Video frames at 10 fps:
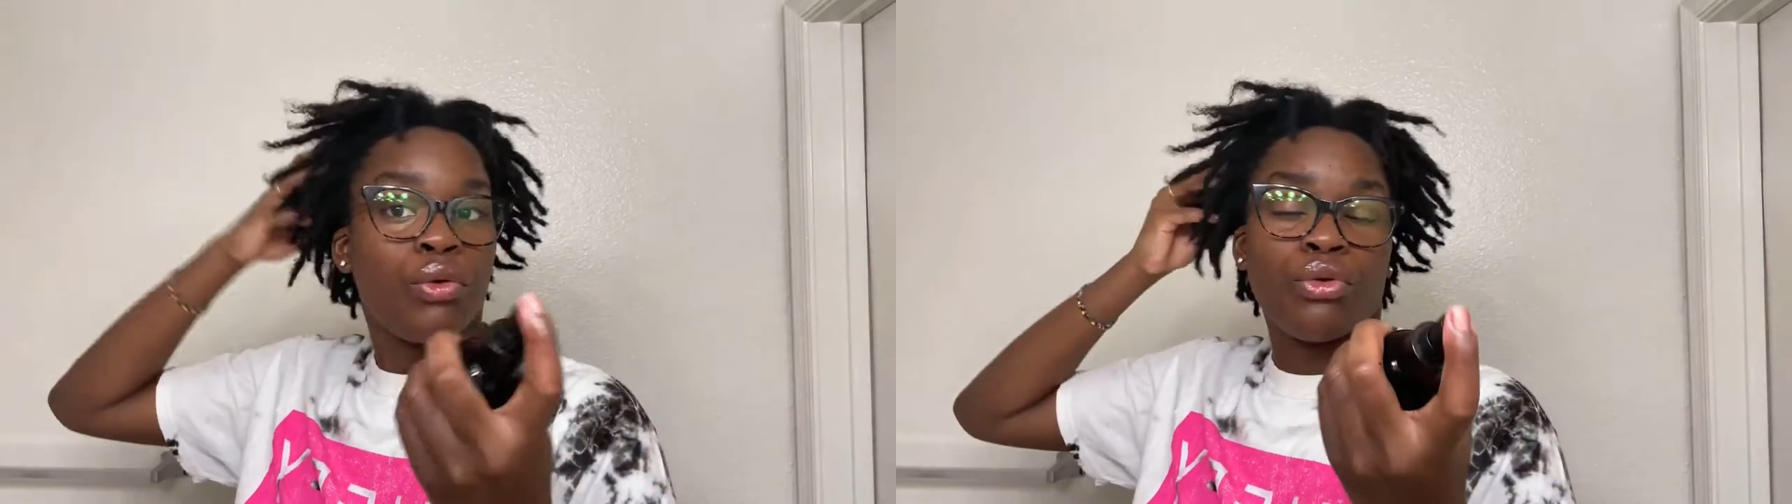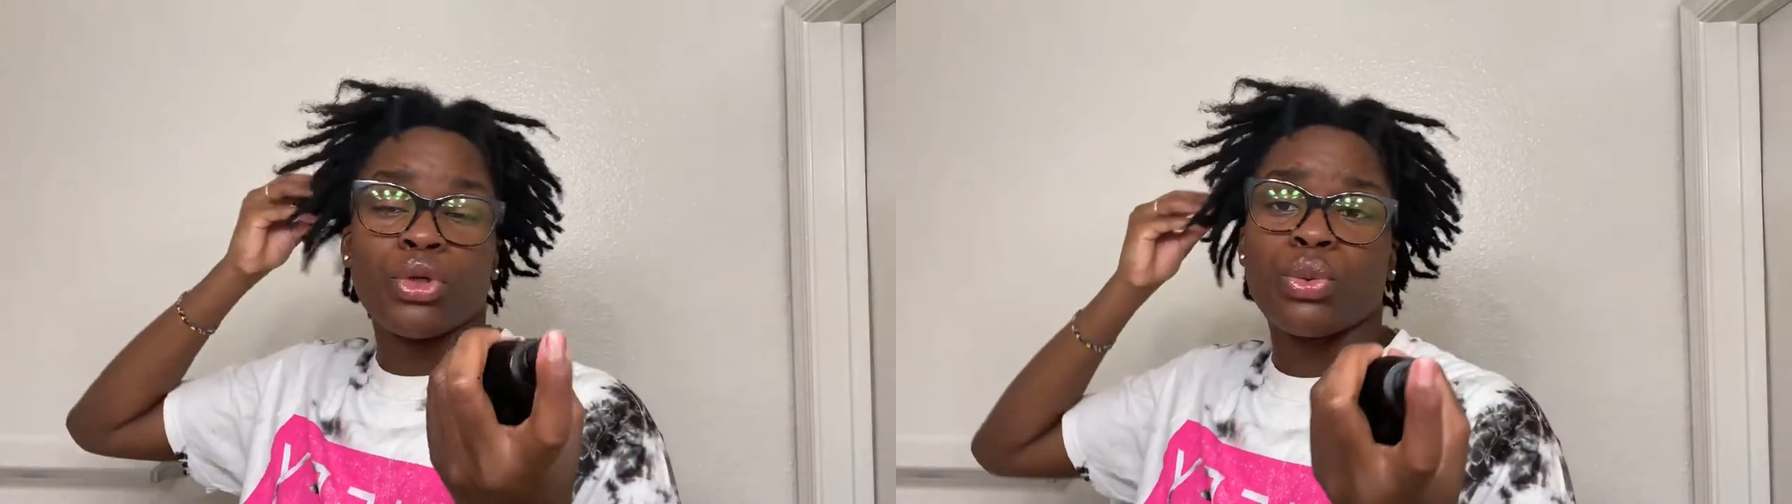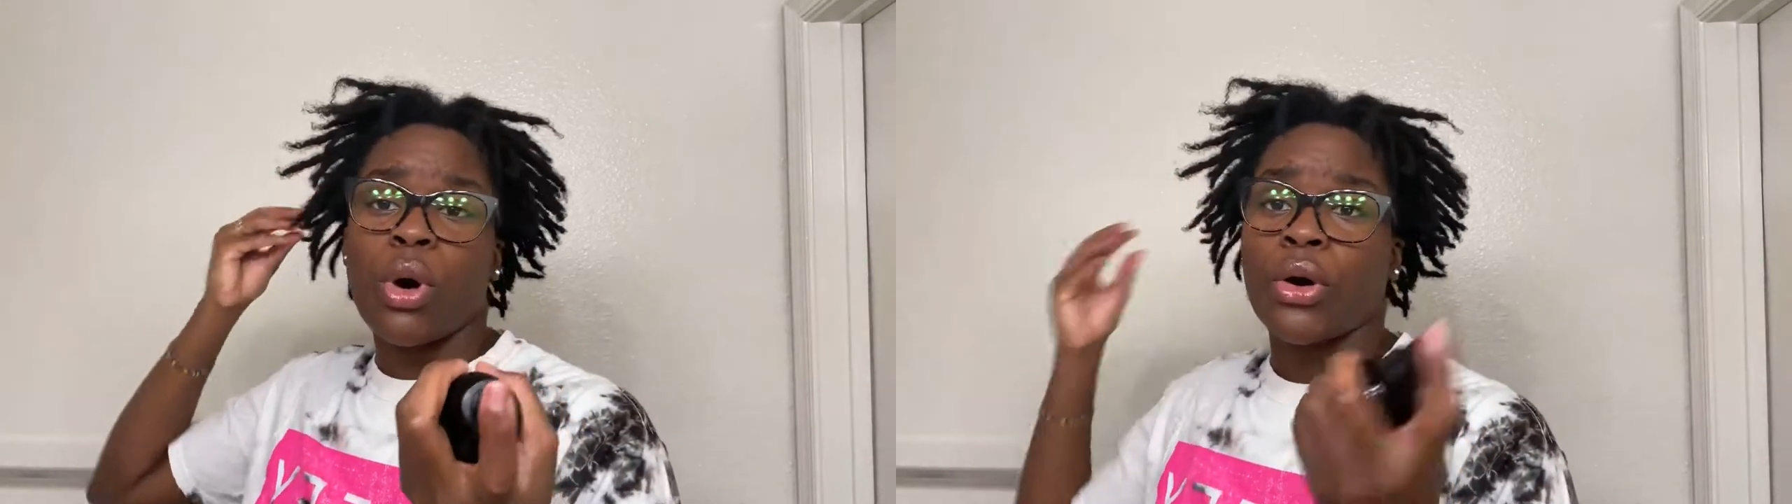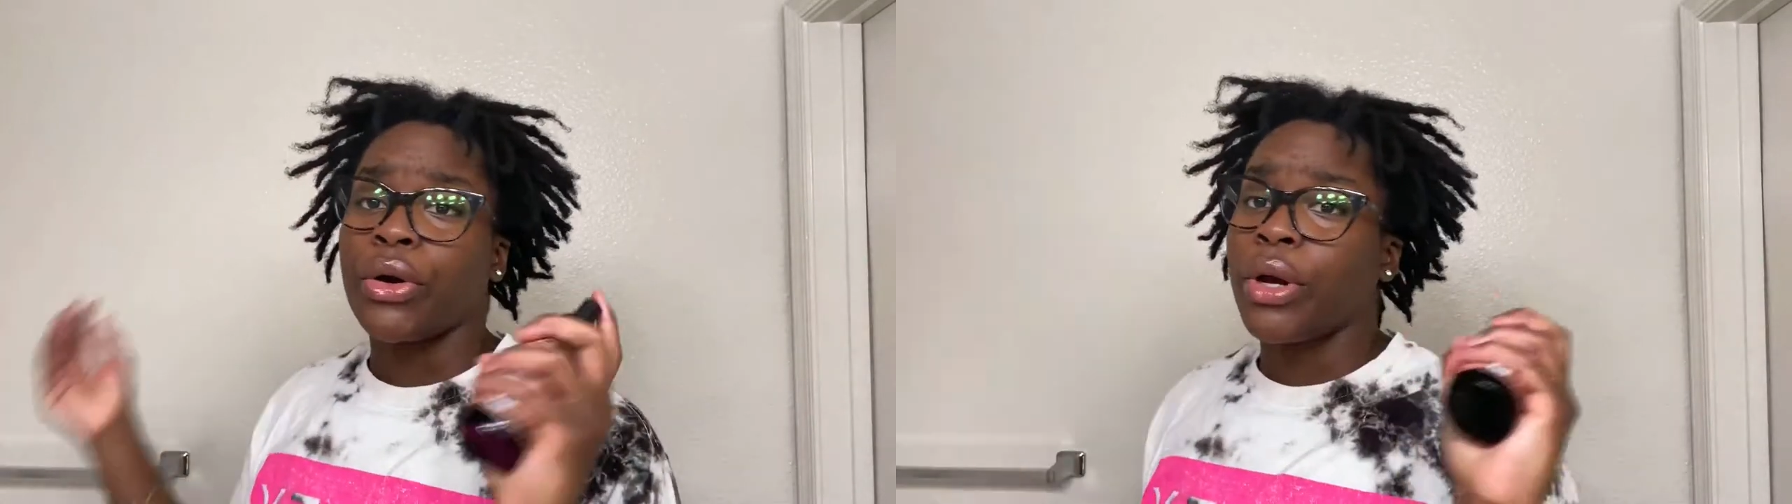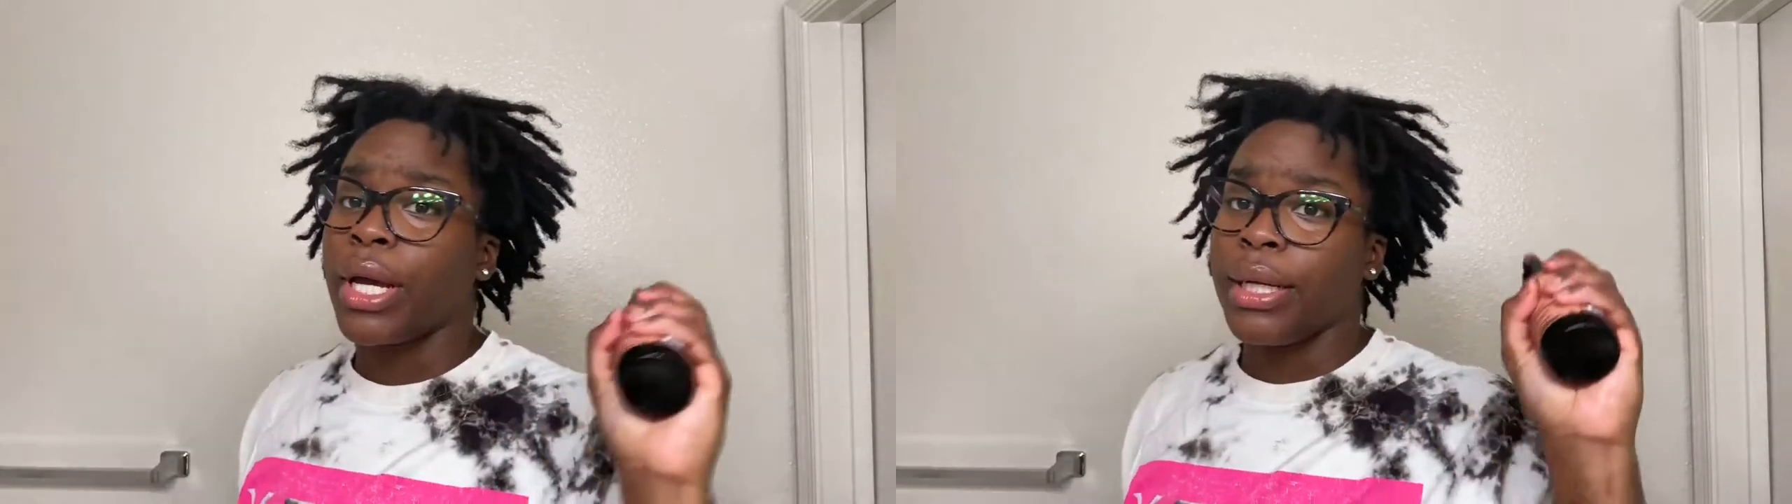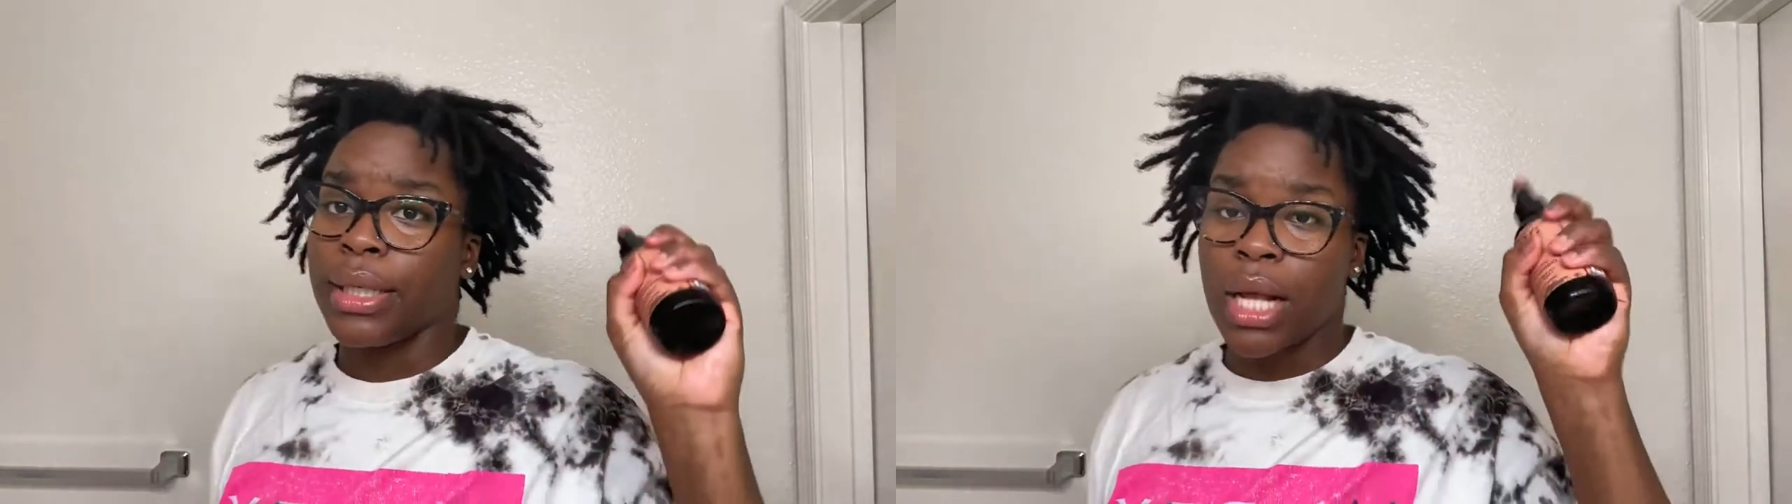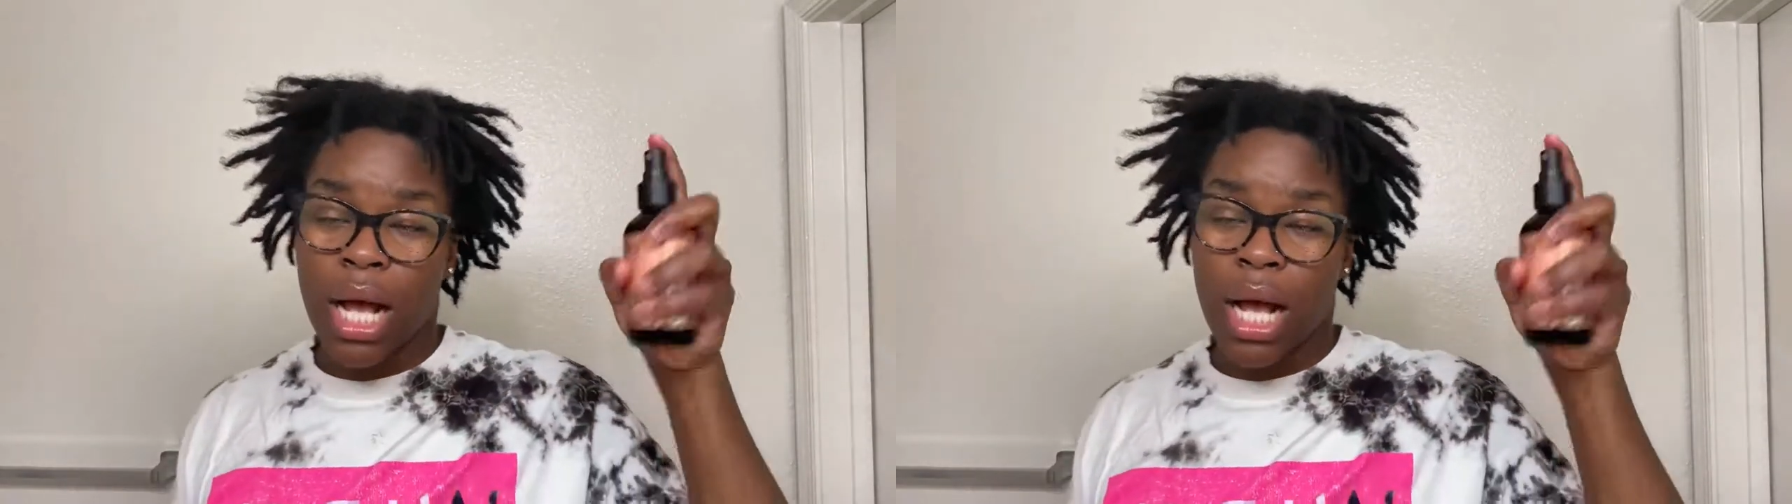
rose water and